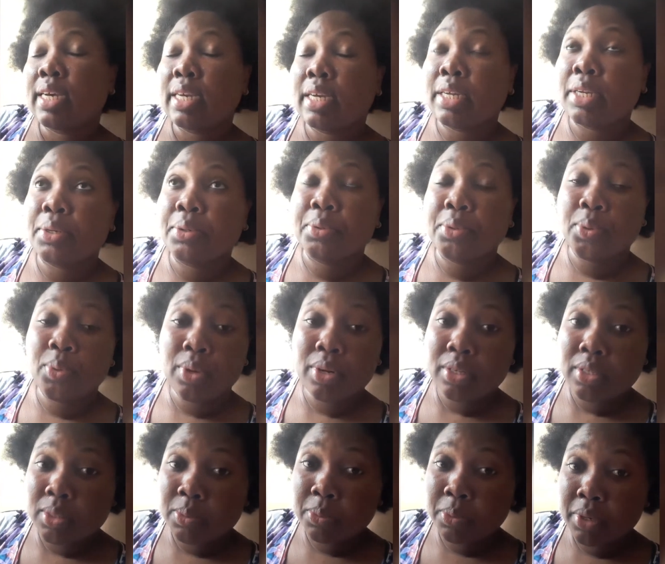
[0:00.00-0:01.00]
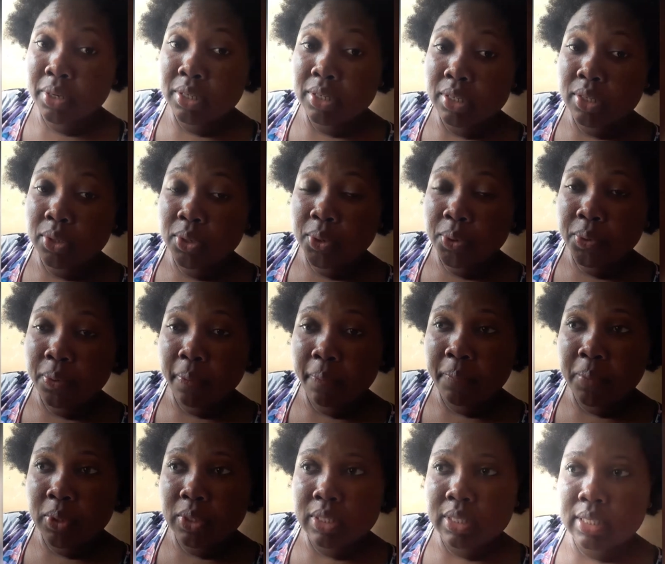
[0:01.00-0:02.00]
I don't do any sports now,
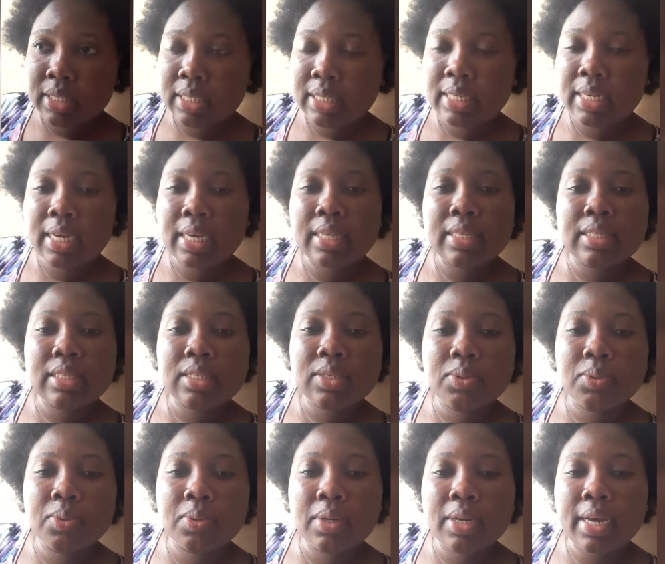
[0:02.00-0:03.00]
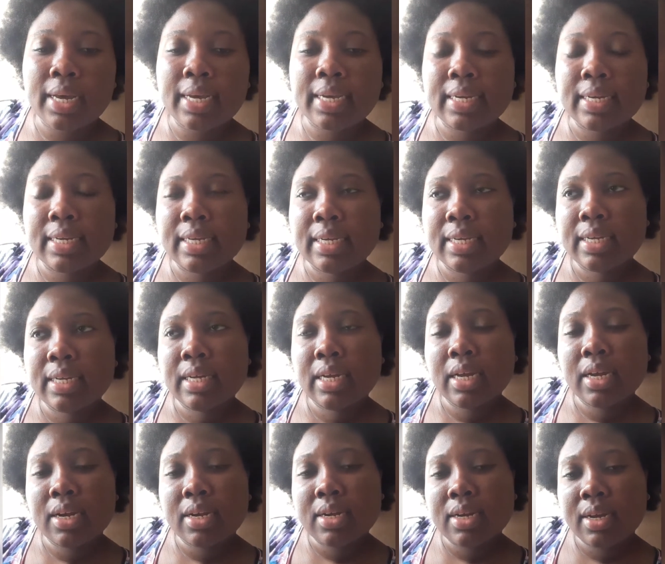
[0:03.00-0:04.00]
but in high school I did
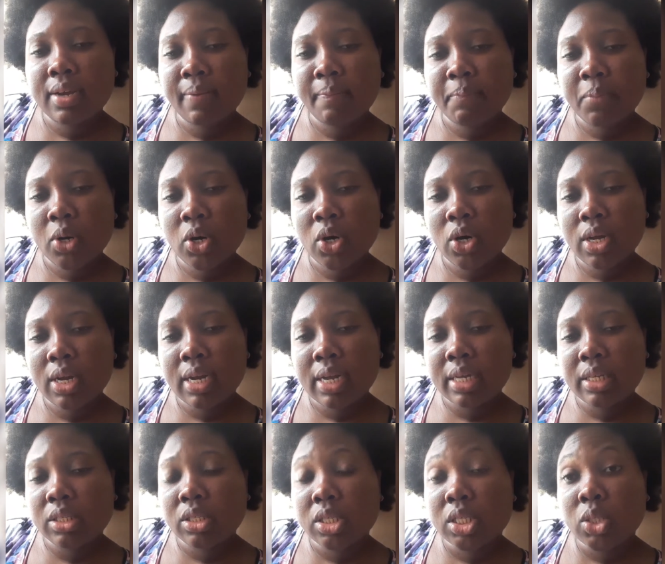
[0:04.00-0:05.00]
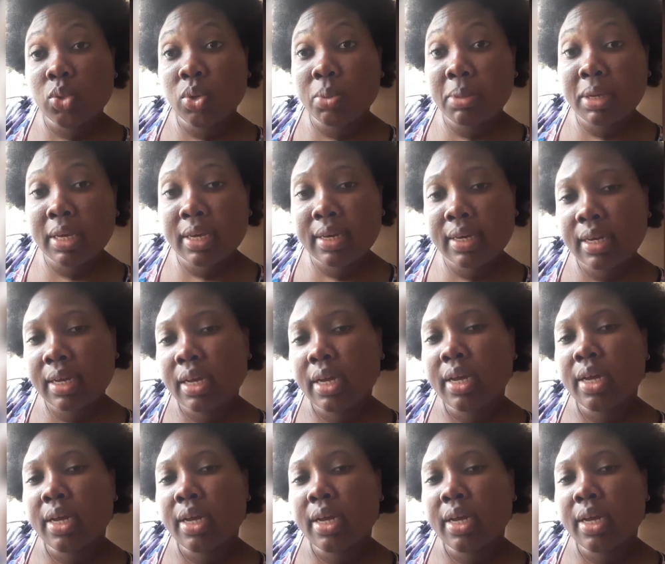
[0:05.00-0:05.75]
netball and swimming.